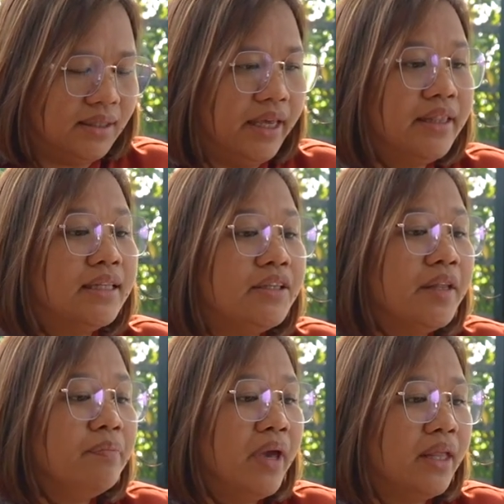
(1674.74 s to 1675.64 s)
In the
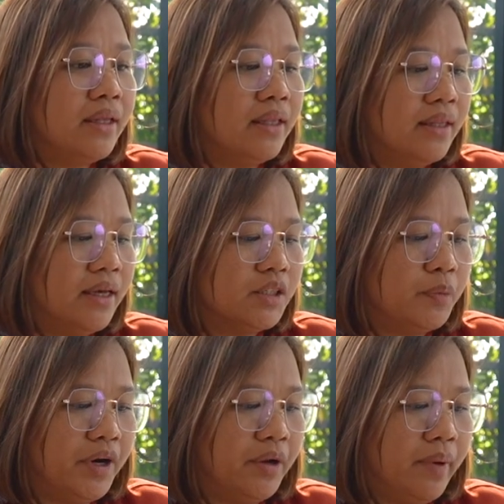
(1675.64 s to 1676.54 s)
treatment, in the
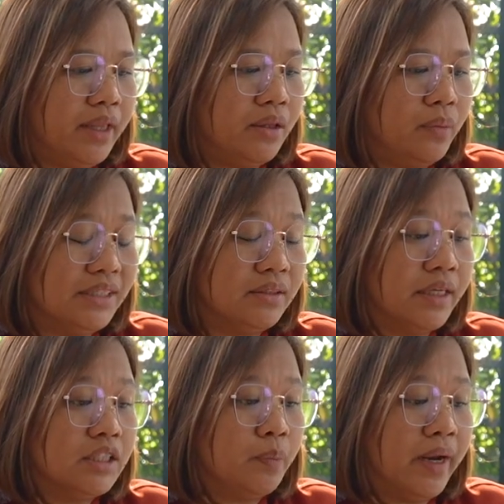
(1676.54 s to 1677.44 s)
experiment, it was
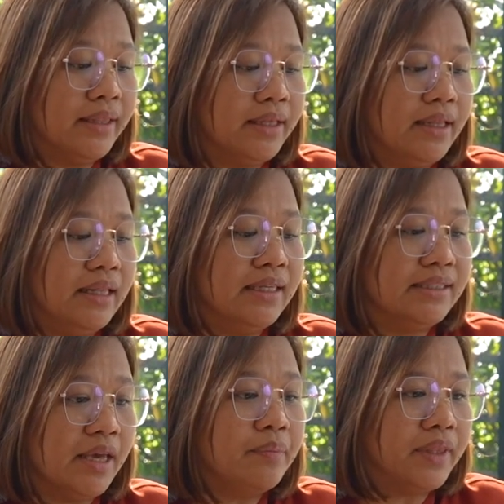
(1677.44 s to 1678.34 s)
transplanted at the
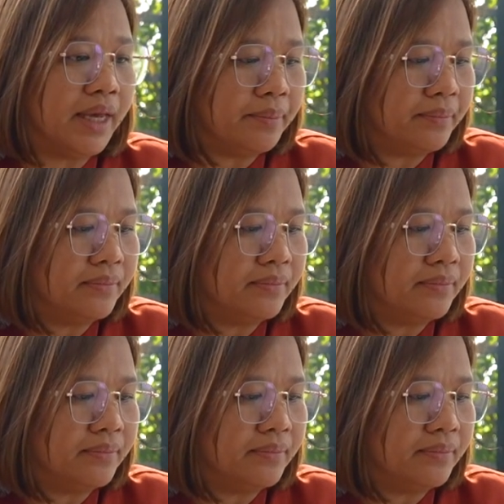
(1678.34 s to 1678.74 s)
same time.